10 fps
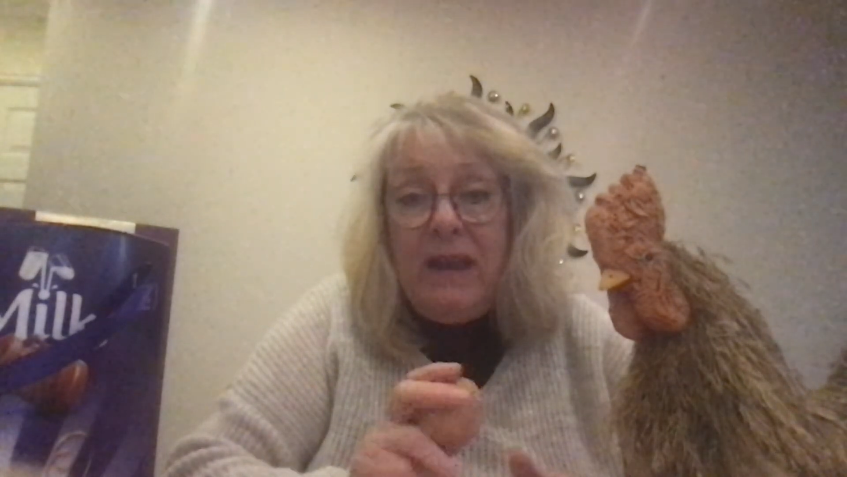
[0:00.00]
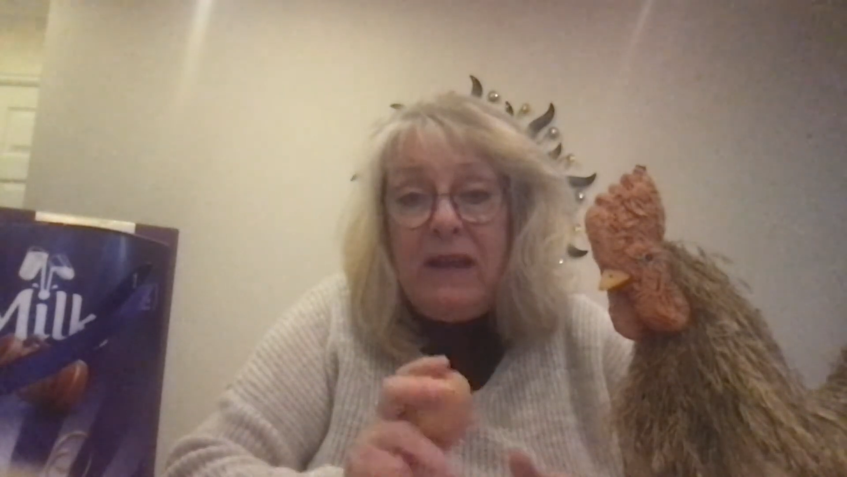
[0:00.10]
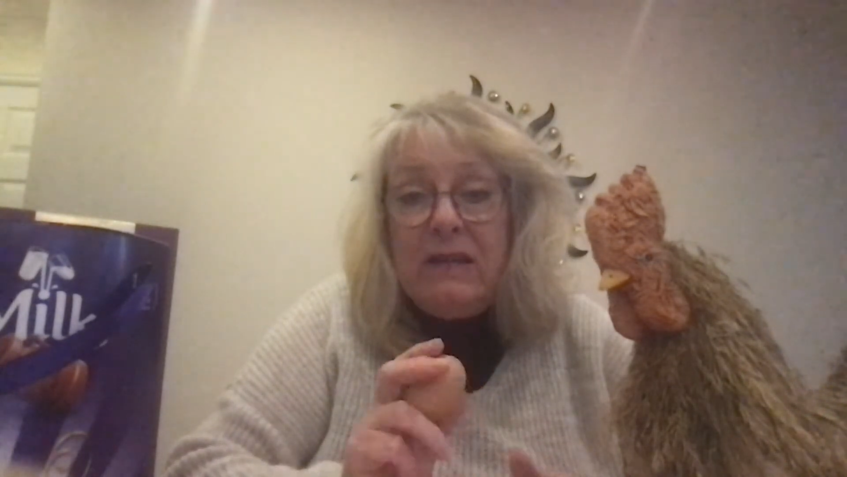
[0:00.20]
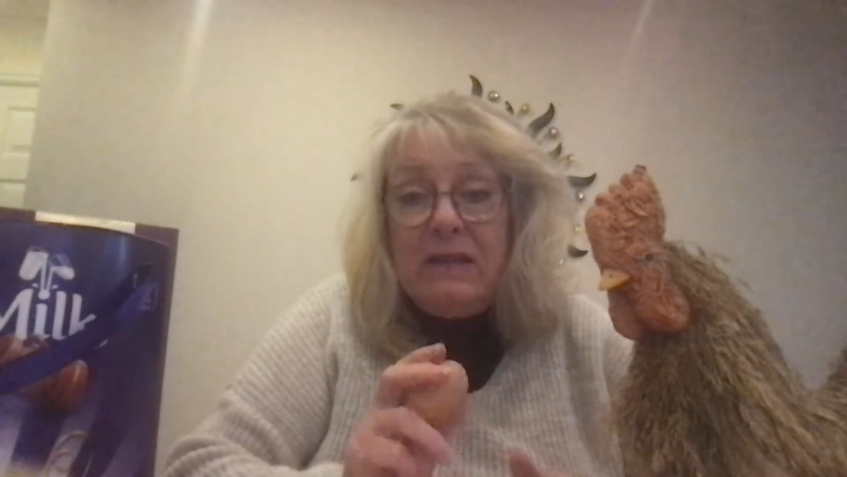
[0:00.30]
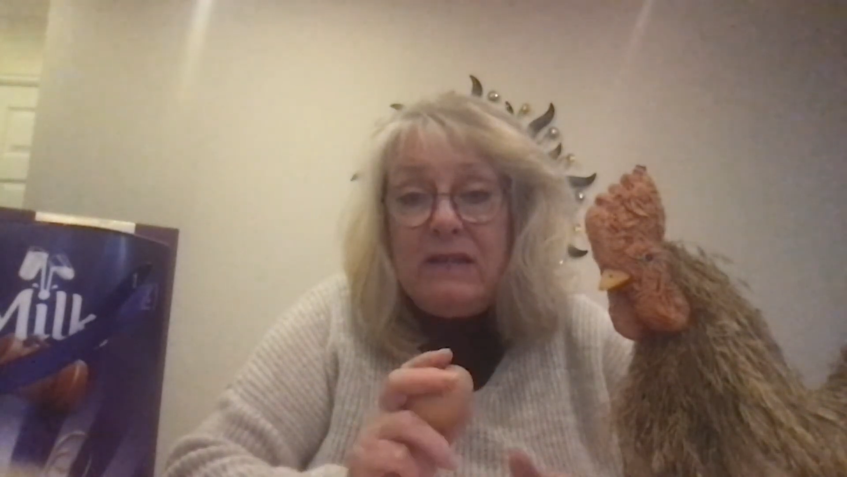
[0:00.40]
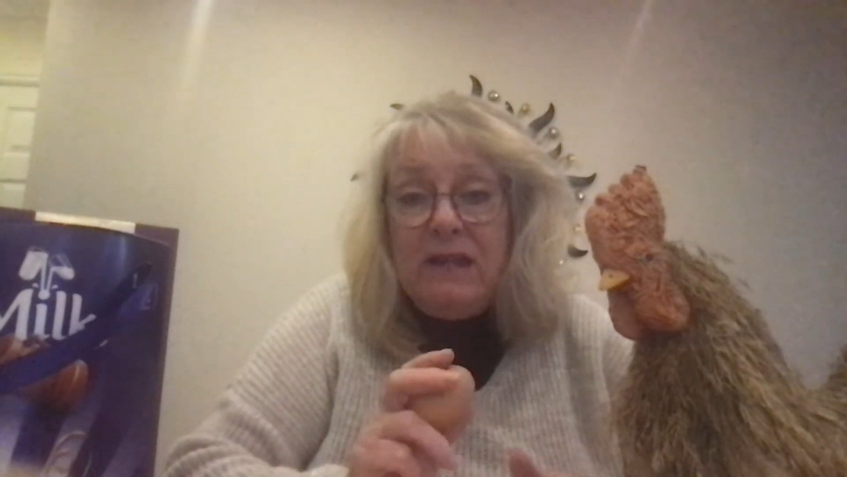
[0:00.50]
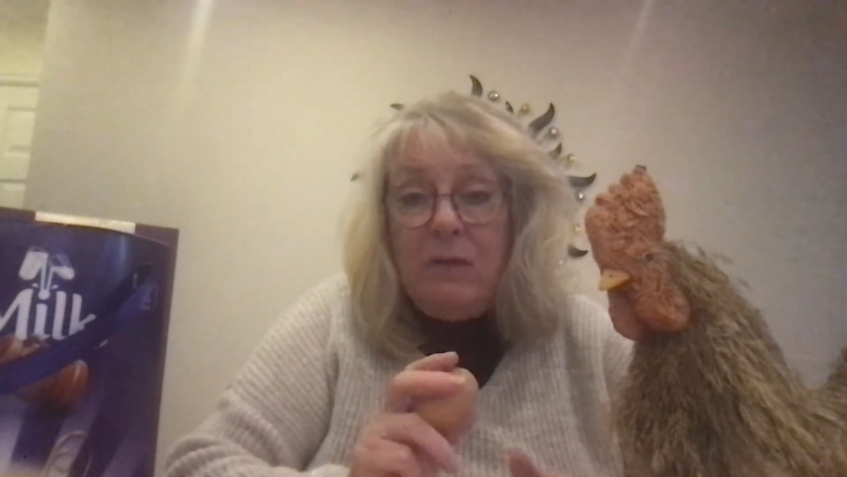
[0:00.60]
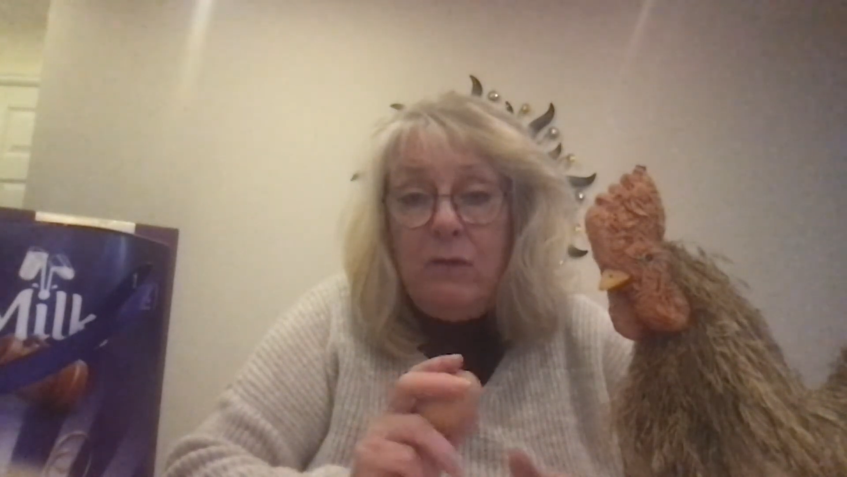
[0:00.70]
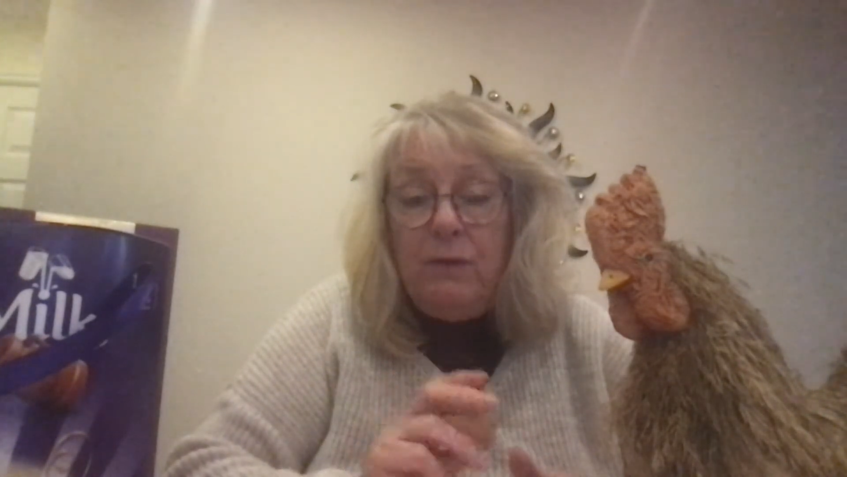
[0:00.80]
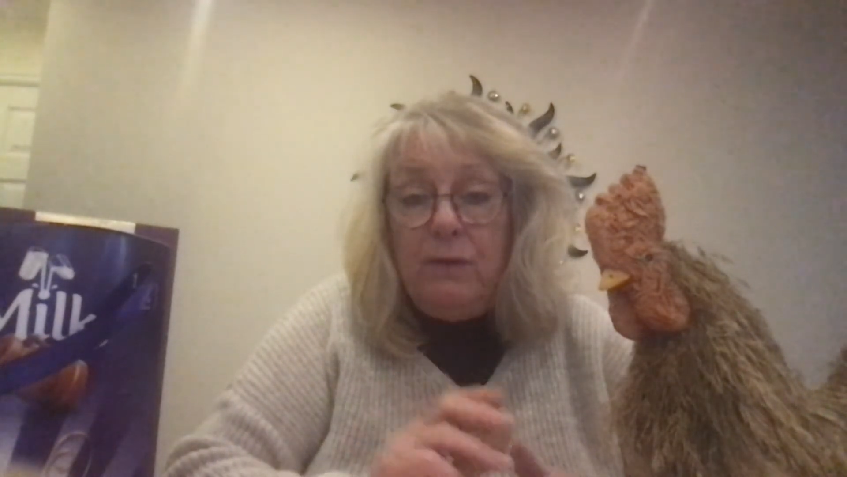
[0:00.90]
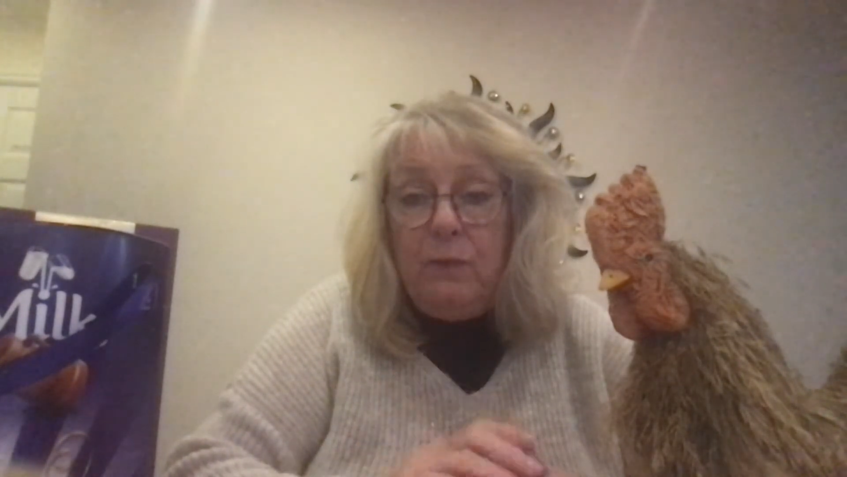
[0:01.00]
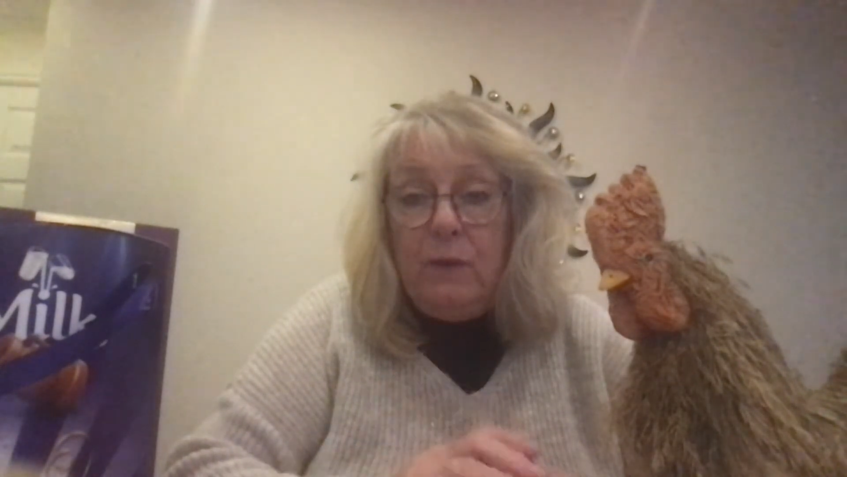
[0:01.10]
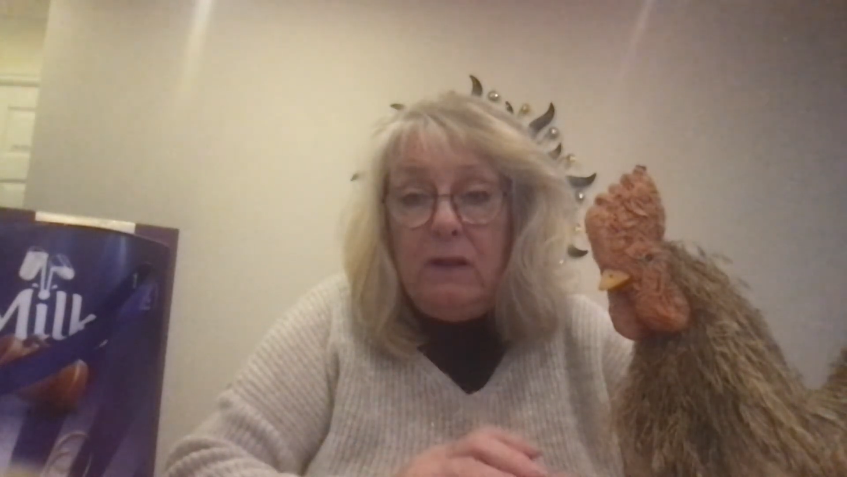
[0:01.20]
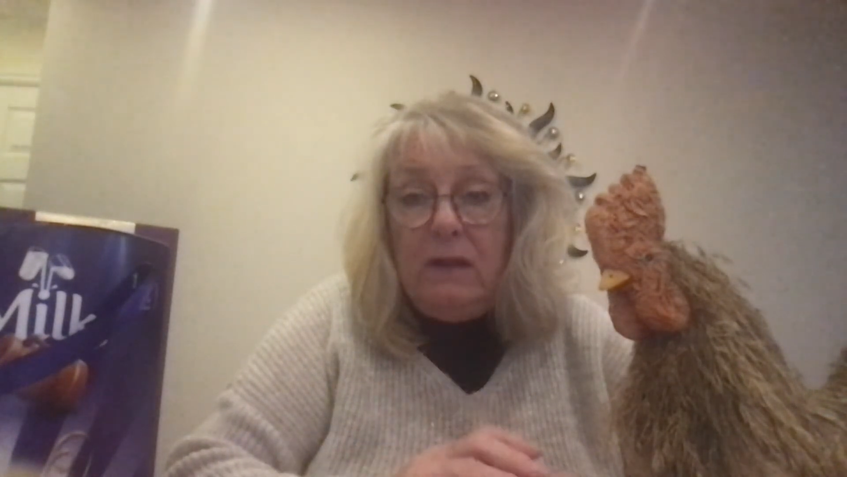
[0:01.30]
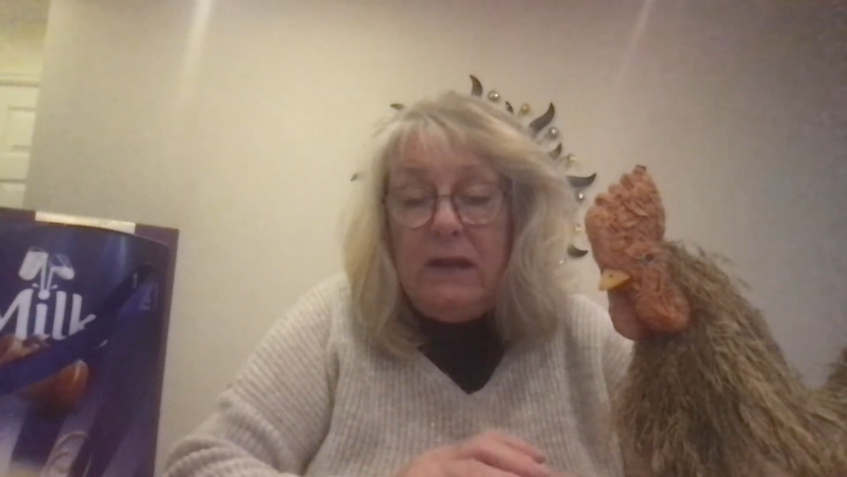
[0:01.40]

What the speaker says: egg itself, well,